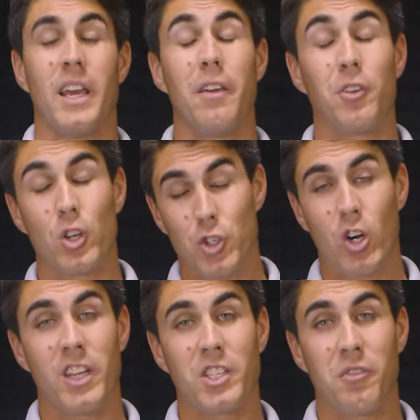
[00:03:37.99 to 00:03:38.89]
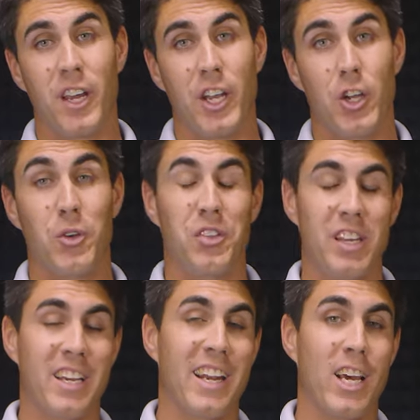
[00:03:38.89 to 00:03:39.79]
If you enjoyed this video and you
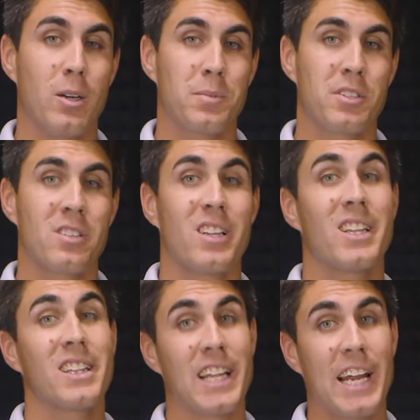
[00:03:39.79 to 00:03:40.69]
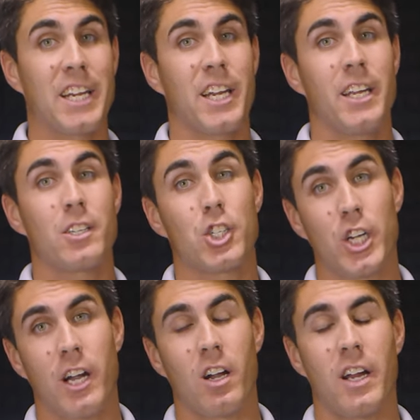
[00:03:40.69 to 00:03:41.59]
think it helps, like it,
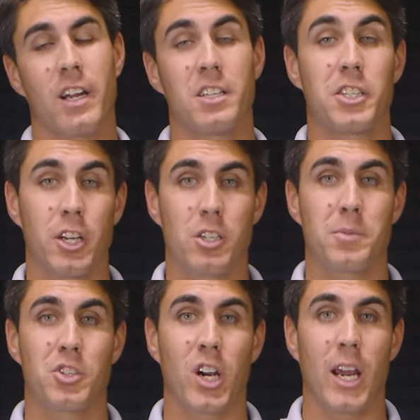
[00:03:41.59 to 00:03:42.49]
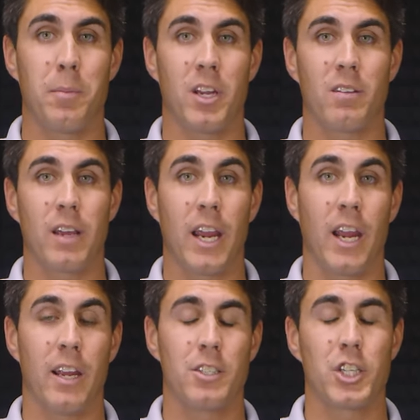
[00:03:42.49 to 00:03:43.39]
share it, consider subscribing,
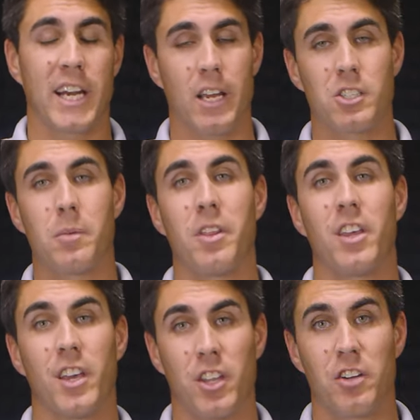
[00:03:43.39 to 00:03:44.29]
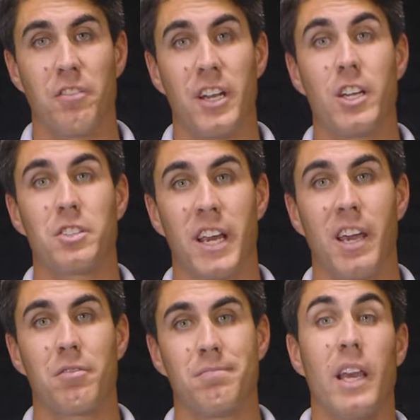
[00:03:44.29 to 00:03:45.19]
and check out some of the other videos I have.